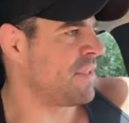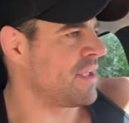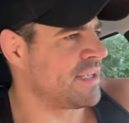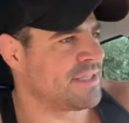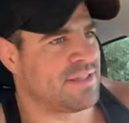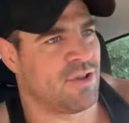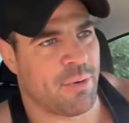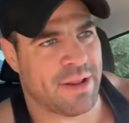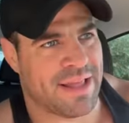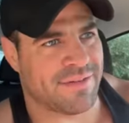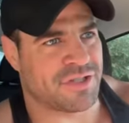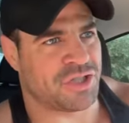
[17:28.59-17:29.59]
because nobody
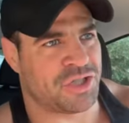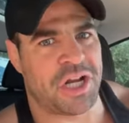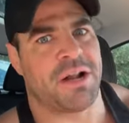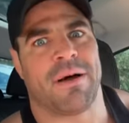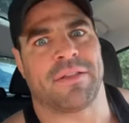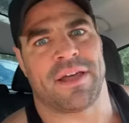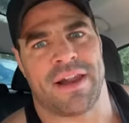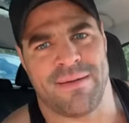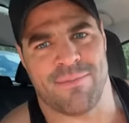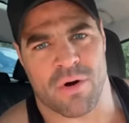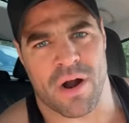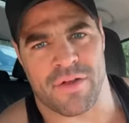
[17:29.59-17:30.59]
gives a shit about that
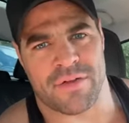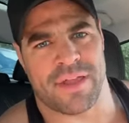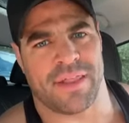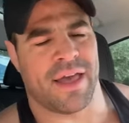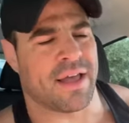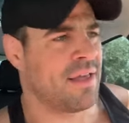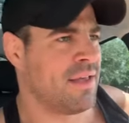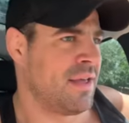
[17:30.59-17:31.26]
anymore other than like,